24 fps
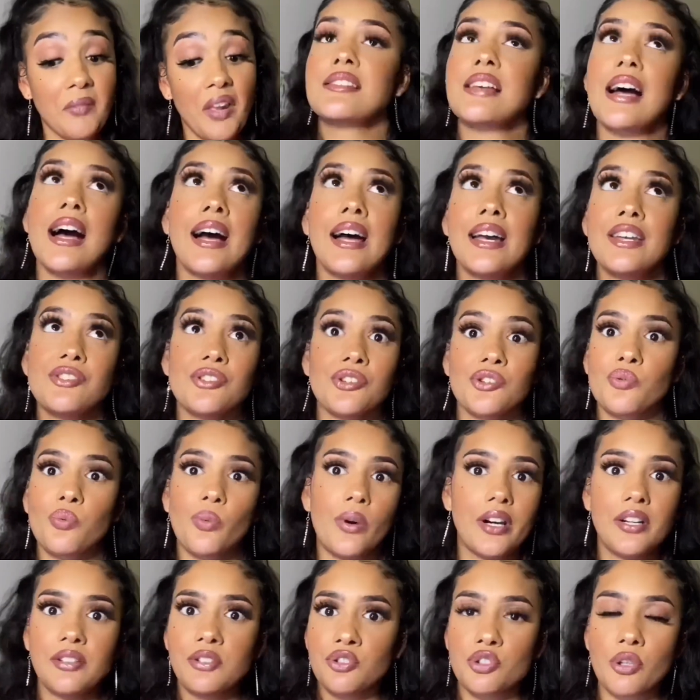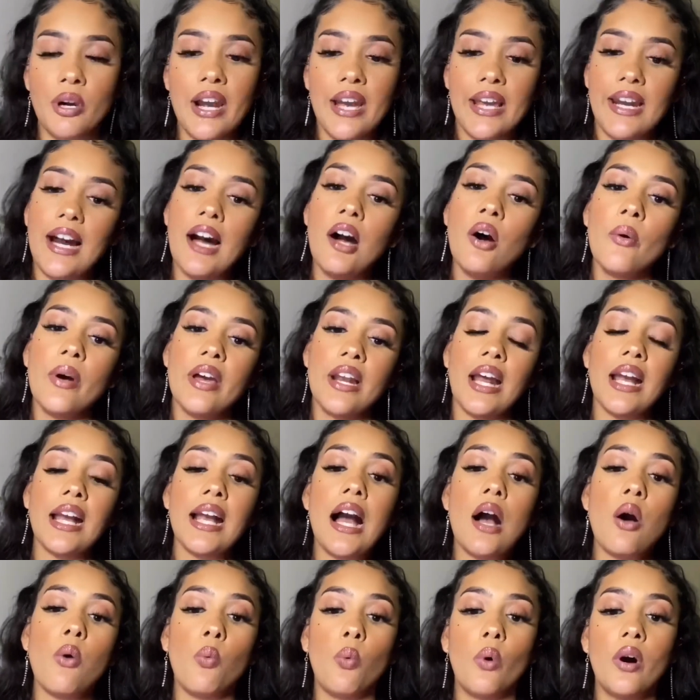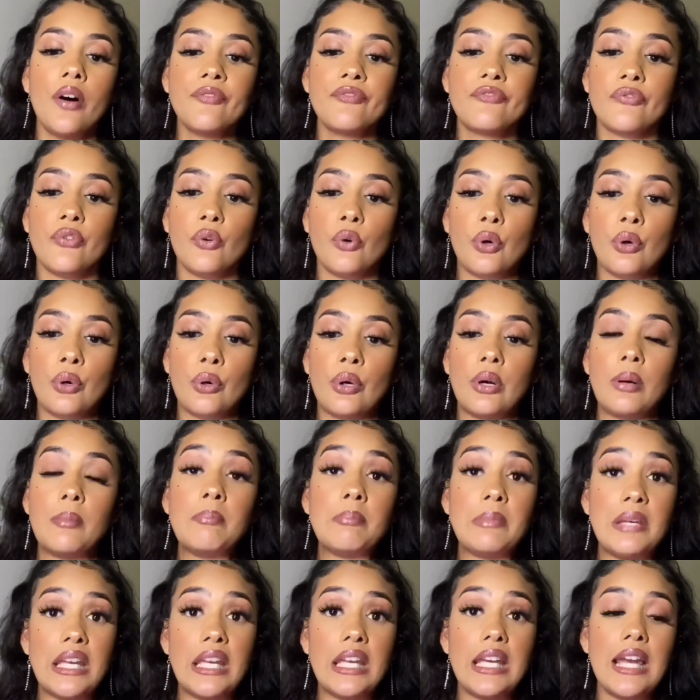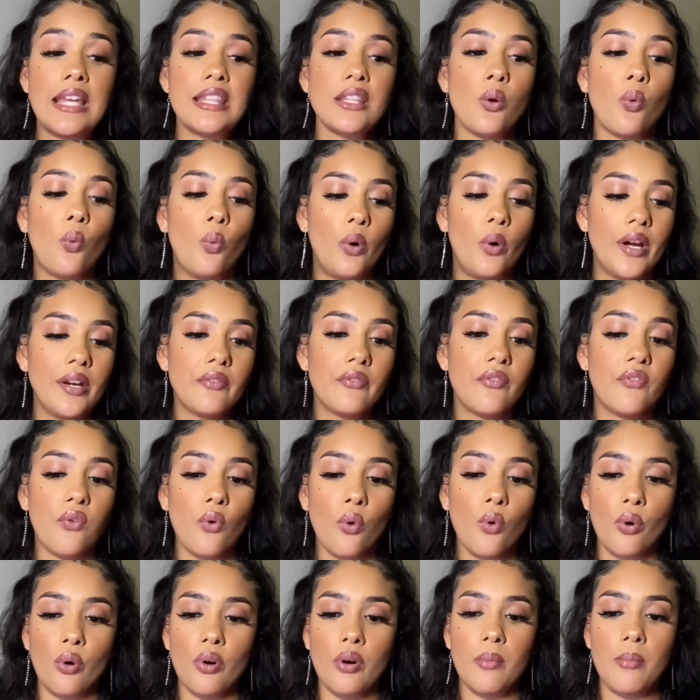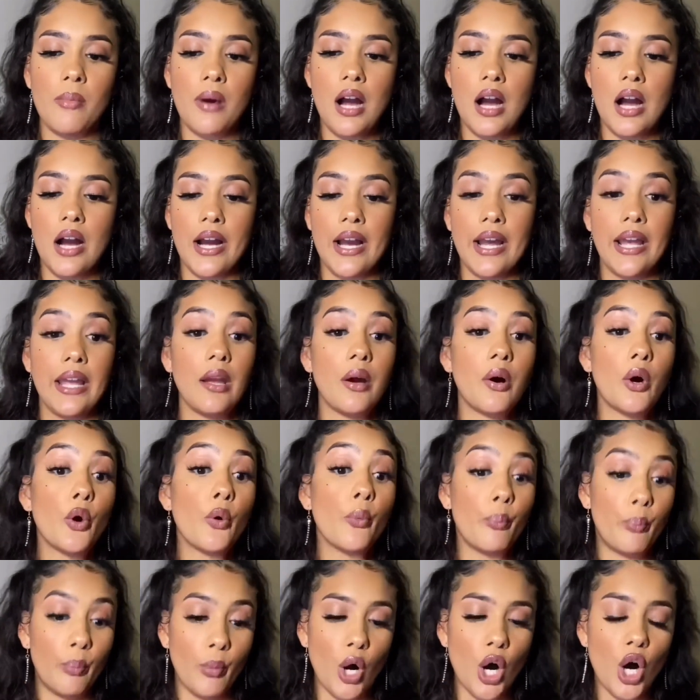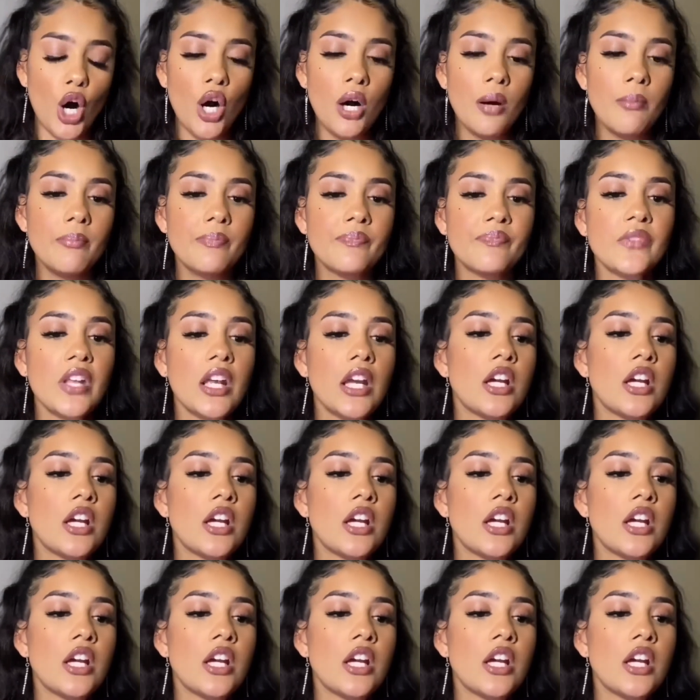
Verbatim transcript: I just wanted to try it out and I got one for me and then one for my mom.